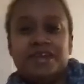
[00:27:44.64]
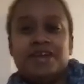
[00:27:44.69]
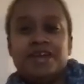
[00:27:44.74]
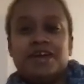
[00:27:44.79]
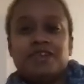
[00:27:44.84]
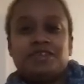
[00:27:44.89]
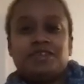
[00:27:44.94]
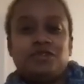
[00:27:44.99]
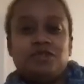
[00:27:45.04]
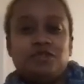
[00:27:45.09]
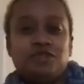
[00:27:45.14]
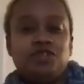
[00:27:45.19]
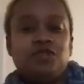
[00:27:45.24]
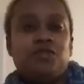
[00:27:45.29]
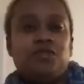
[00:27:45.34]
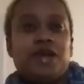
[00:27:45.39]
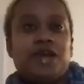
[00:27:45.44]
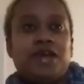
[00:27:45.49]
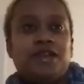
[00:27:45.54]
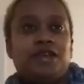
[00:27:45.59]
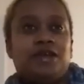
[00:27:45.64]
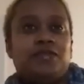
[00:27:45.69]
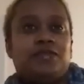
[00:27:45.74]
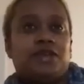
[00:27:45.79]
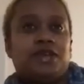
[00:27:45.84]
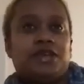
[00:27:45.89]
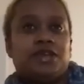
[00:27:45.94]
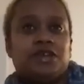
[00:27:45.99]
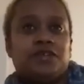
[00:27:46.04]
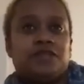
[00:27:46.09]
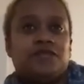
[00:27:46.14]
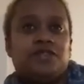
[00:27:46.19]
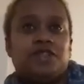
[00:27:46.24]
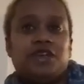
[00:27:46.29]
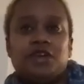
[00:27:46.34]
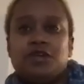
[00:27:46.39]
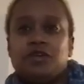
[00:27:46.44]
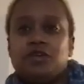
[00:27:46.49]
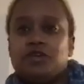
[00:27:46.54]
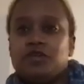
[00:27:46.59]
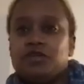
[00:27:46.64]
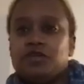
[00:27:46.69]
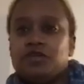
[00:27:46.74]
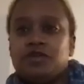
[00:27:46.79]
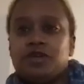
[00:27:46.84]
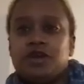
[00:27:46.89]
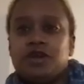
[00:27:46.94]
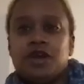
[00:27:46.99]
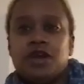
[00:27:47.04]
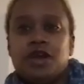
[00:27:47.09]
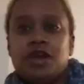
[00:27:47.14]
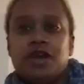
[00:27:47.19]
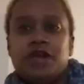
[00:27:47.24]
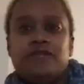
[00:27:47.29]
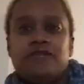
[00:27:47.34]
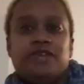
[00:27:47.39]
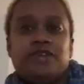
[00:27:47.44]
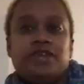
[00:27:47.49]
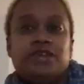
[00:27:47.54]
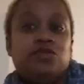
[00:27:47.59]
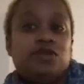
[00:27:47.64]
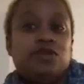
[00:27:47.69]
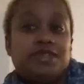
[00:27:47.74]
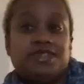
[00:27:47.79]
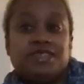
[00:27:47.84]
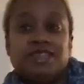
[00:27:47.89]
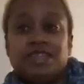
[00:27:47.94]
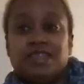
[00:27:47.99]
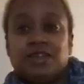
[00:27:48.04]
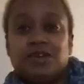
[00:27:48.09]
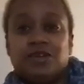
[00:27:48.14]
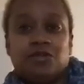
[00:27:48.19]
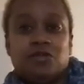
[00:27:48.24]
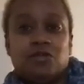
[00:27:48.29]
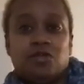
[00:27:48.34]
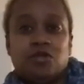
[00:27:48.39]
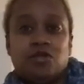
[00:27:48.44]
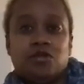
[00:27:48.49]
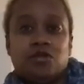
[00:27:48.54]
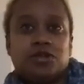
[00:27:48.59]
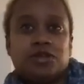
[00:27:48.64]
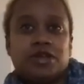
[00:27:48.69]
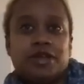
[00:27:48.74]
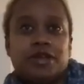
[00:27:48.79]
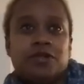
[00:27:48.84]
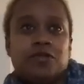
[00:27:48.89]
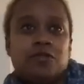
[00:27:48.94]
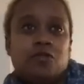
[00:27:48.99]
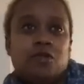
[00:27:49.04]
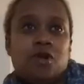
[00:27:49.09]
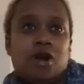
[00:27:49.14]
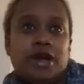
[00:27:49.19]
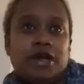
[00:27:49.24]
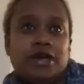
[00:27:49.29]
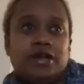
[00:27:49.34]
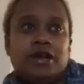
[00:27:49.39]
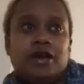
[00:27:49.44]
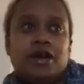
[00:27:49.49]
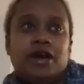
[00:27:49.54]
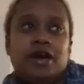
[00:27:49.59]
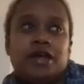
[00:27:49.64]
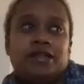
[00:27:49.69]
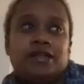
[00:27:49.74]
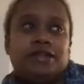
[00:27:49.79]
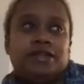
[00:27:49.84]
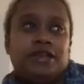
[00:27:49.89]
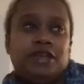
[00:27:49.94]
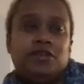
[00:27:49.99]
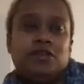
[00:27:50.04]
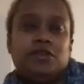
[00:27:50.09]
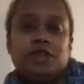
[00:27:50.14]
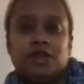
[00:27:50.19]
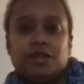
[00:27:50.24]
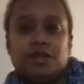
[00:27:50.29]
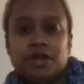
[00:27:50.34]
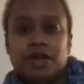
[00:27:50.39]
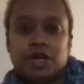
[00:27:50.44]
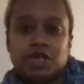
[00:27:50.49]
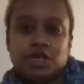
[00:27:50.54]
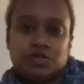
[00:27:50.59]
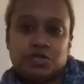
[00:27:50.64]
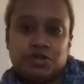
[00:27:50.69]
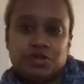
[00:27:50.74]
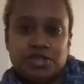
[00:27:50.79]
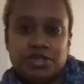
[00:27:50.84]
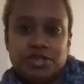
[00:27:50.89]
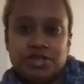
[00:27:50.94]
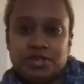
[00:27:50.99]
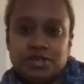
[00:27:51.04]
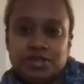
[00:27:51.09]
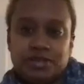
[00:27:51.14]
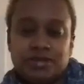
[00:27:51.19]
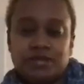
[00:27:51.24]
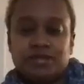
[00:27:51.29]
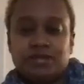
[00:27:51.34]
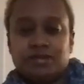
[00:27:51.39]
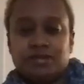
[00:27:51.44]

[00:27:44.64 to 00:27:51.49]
as long as you pay them, like if that you could see their work, like why not lean on their expertise?